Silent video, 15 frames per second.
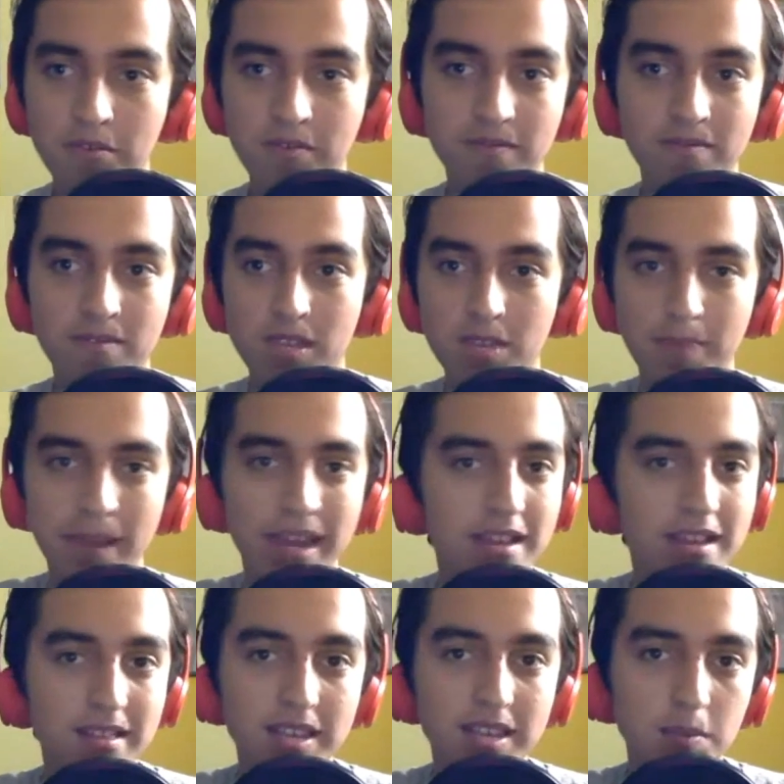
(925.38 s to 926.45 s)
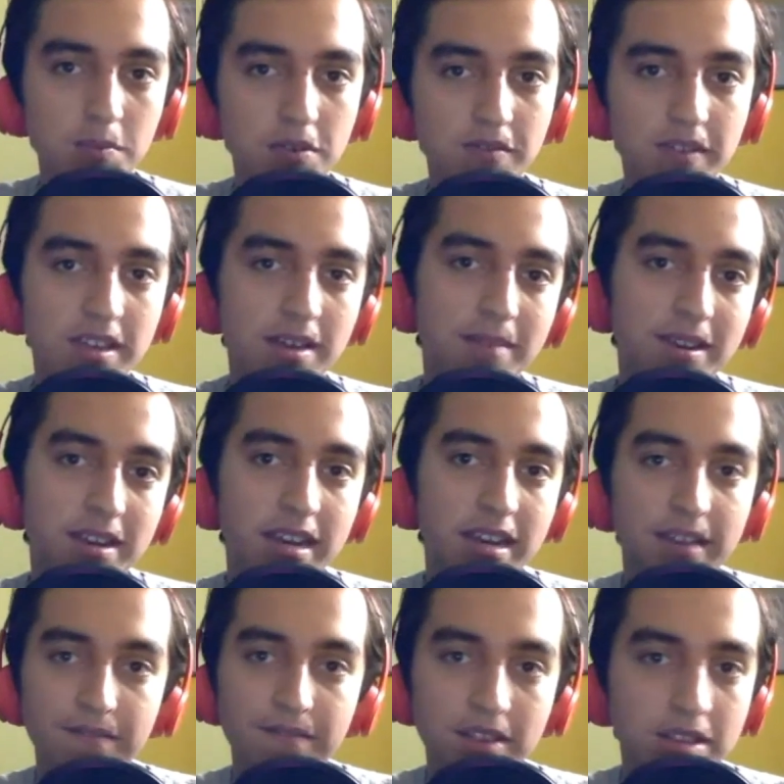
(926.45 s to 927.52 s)
Spike Lee's movie coming to
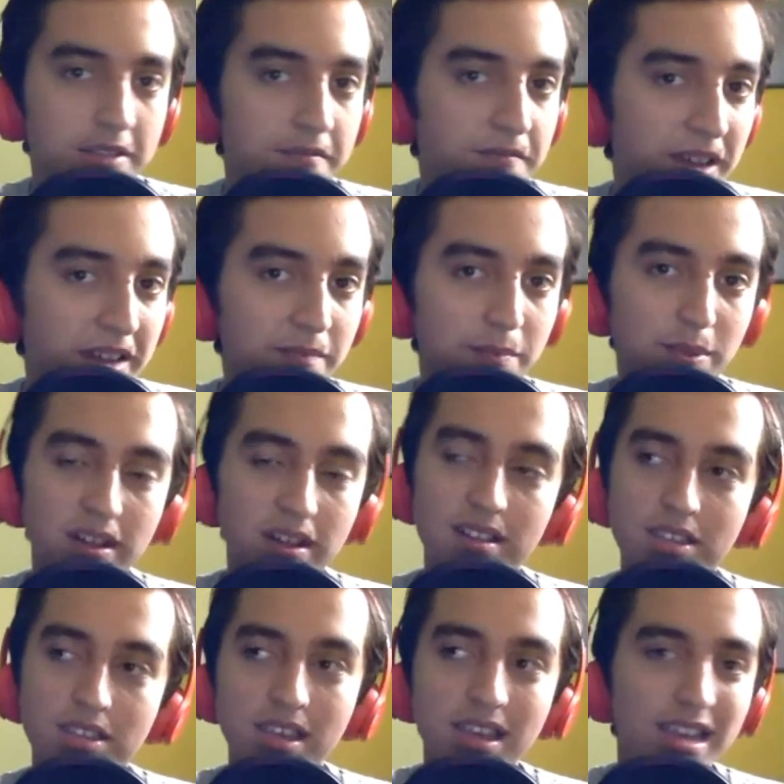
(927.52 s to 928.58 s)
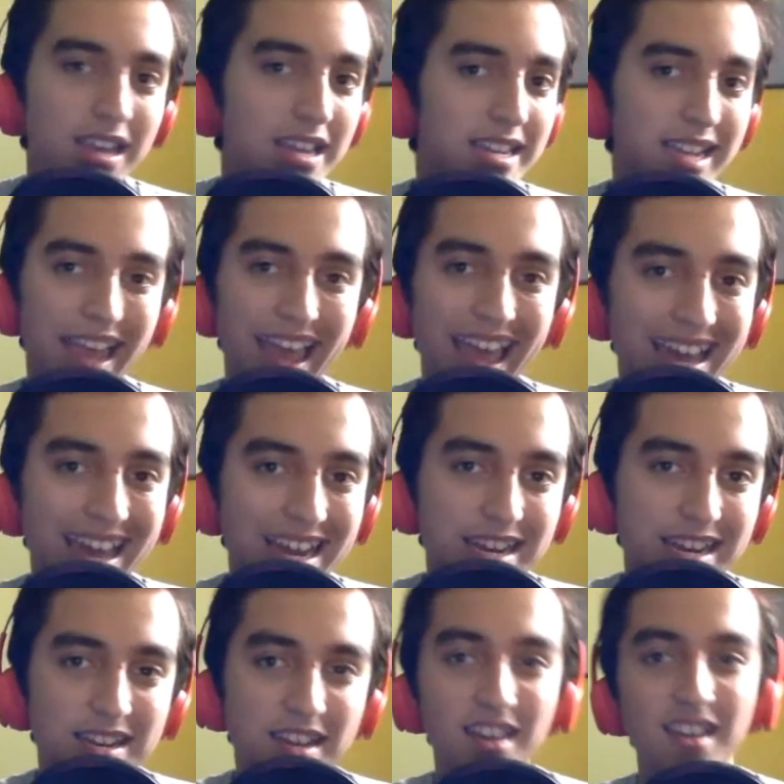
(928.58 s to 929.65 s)
Netflix, The Five Bloods,
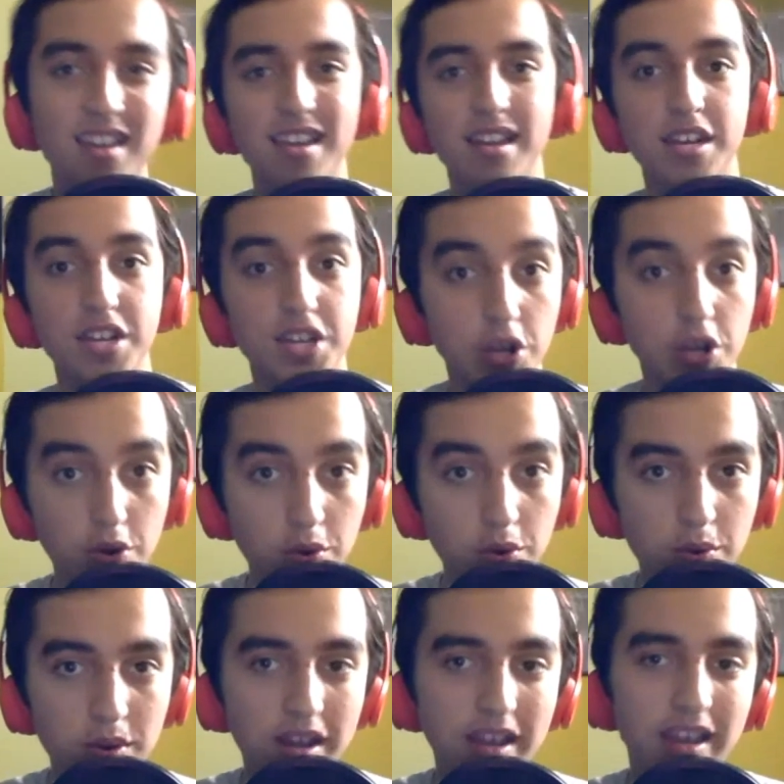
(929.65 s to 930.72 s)
Tenet, Dune.